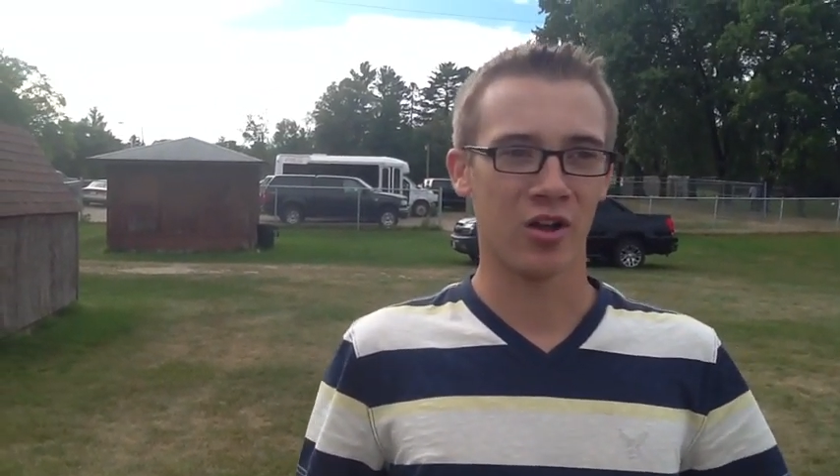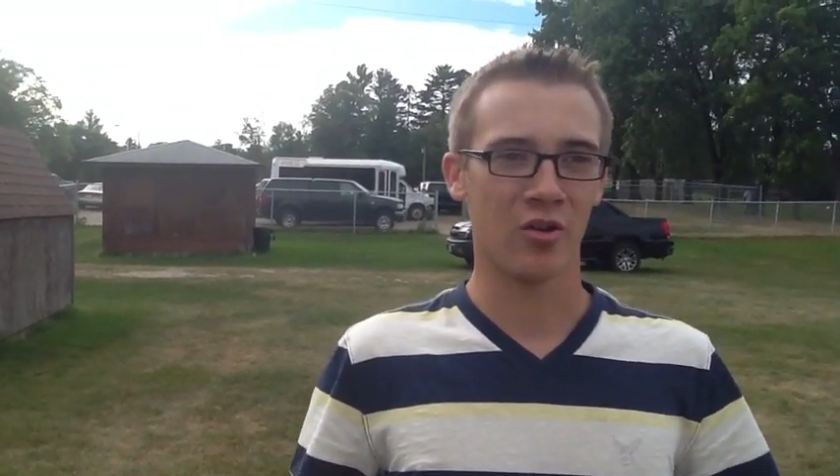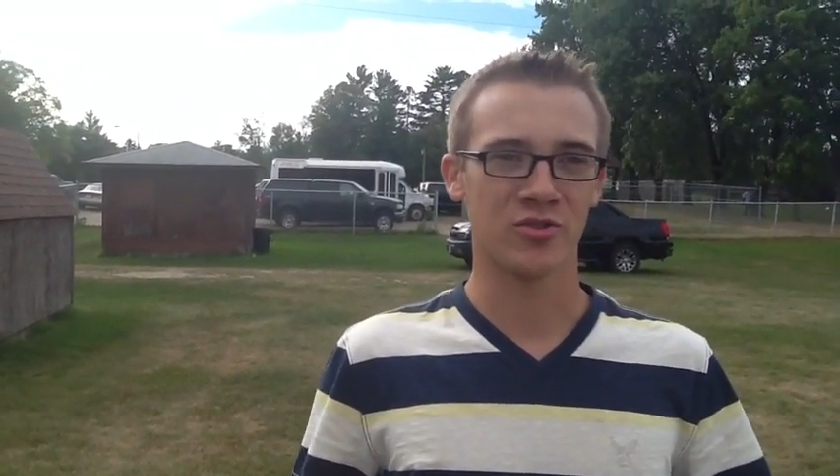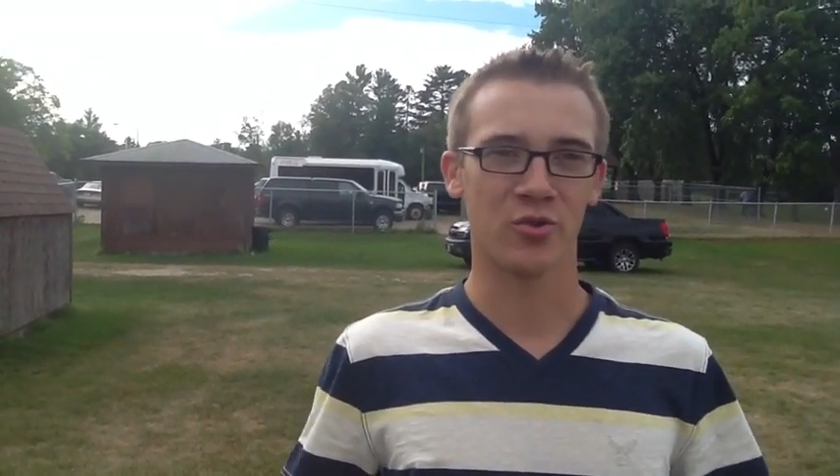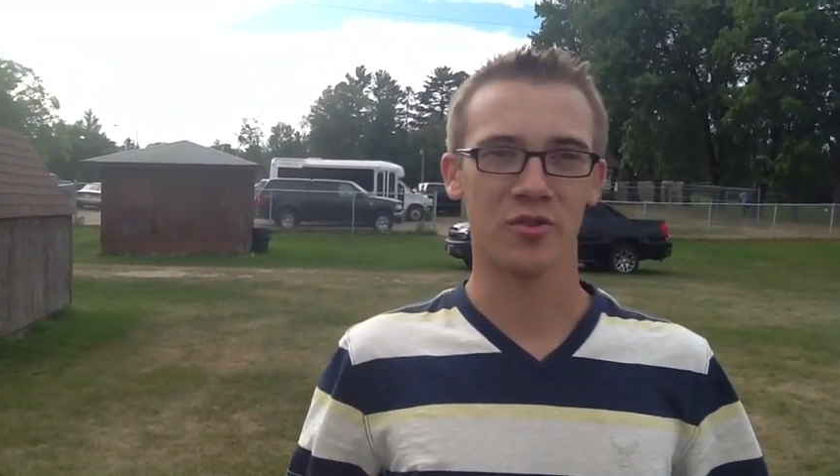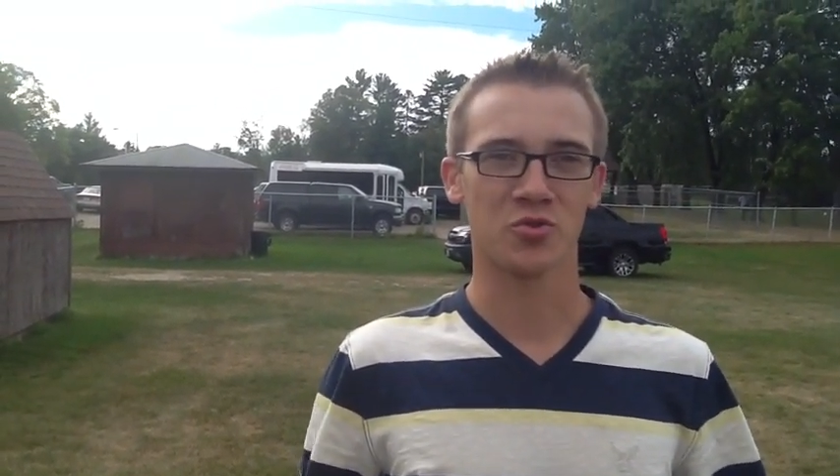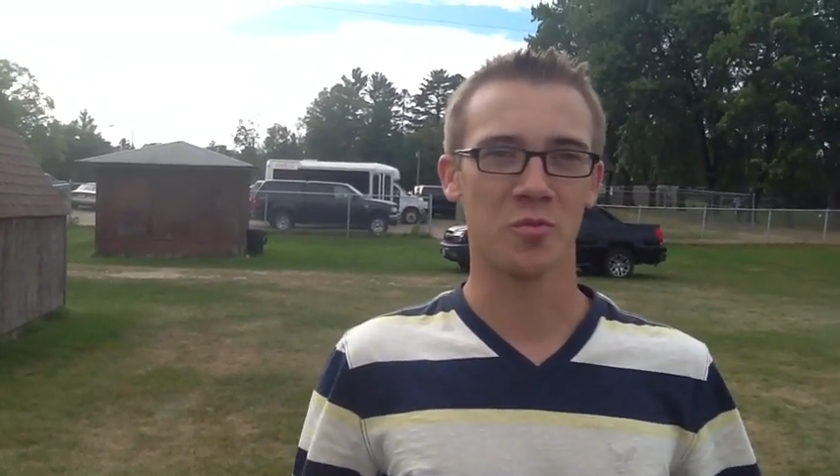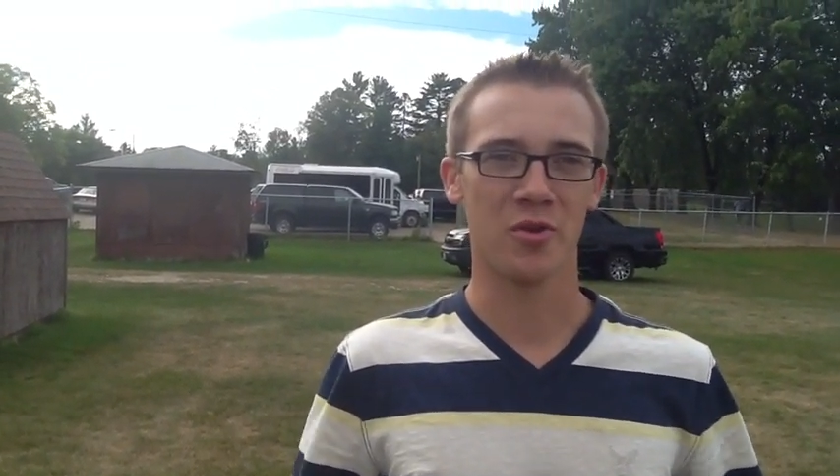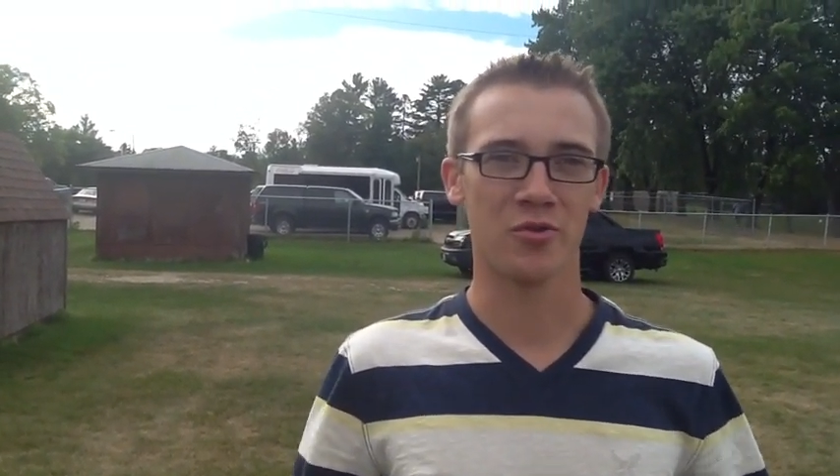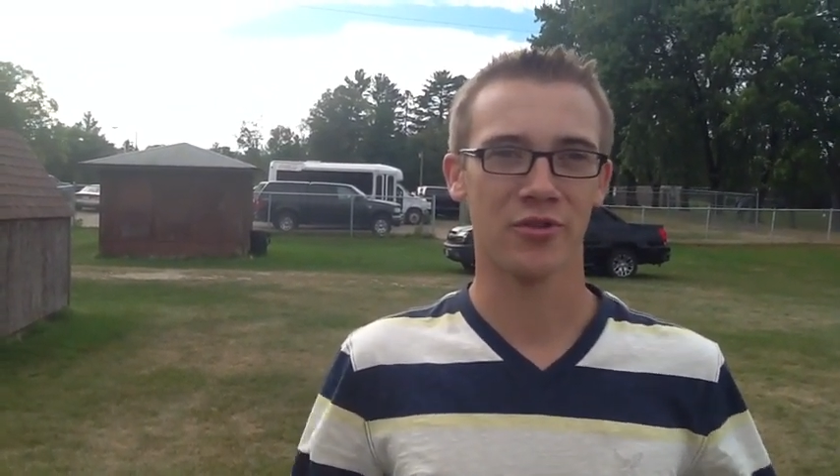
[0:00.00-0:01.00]
always going
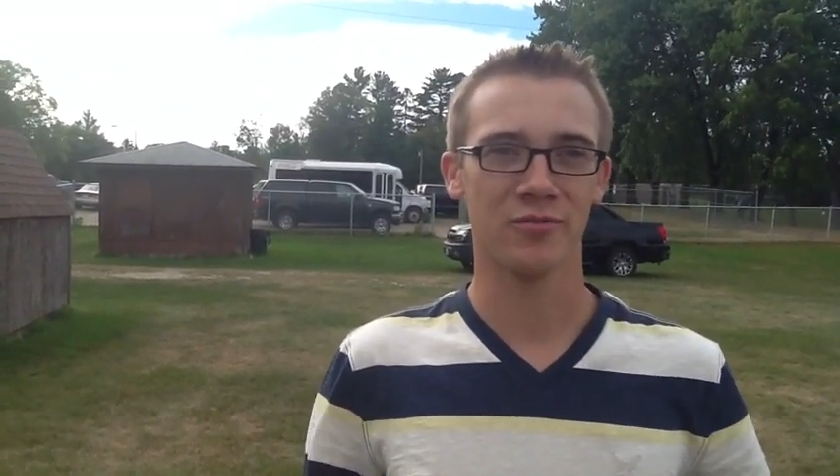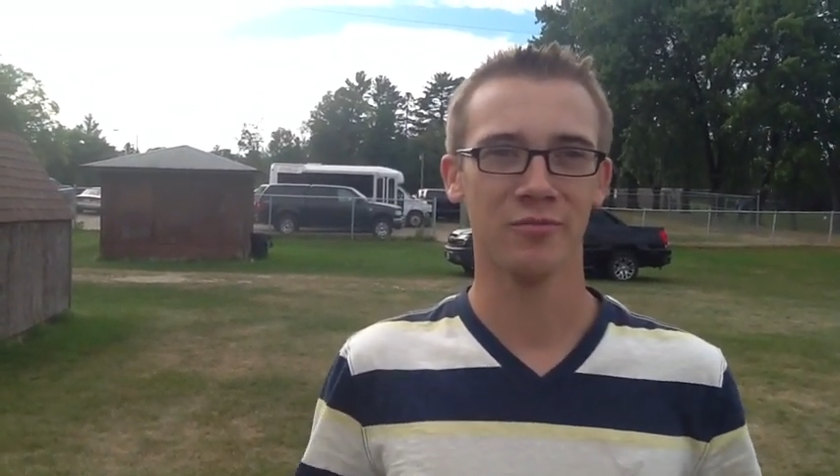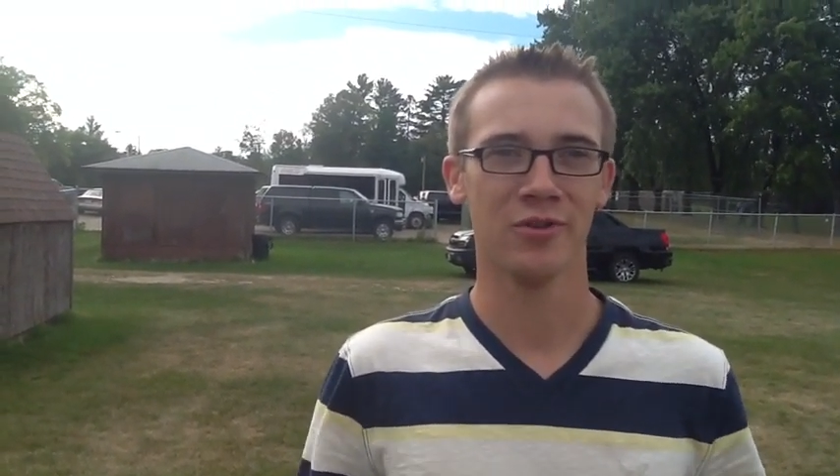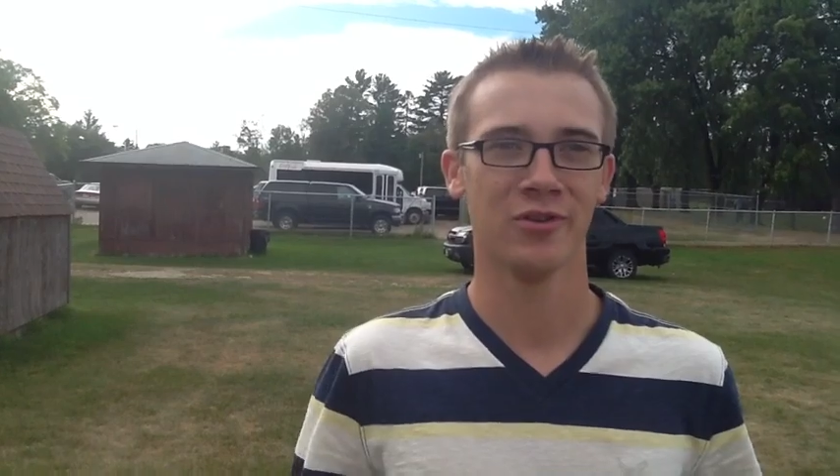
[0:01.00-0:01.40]
swimming with them.